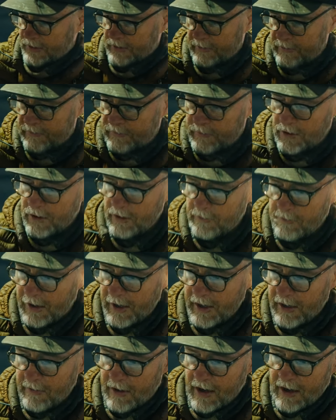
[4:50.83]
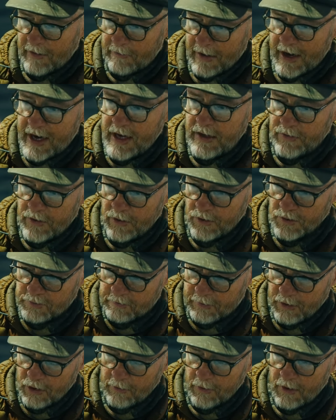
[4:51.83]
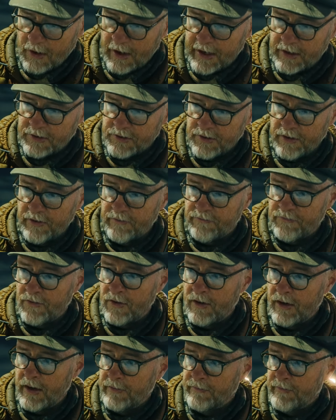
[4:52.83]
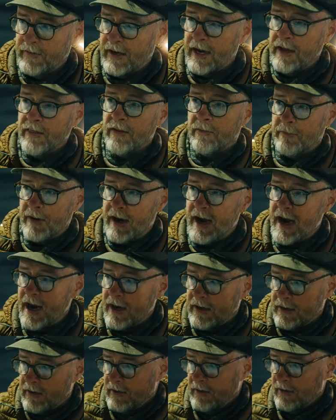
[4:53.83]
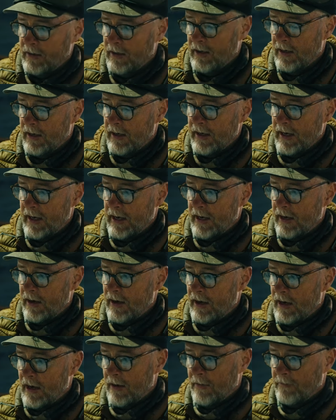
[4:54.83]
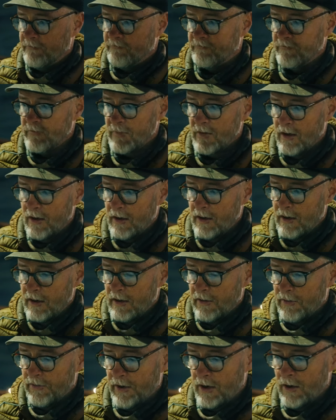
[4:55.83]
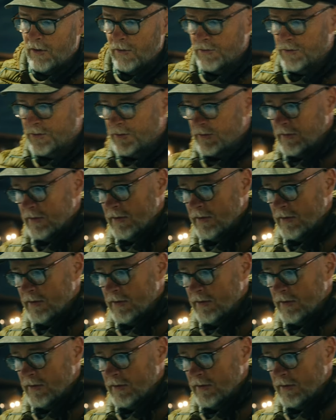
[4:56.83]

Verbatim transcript: A good buddy of mine made those boomerangs on the front and the back, and um, those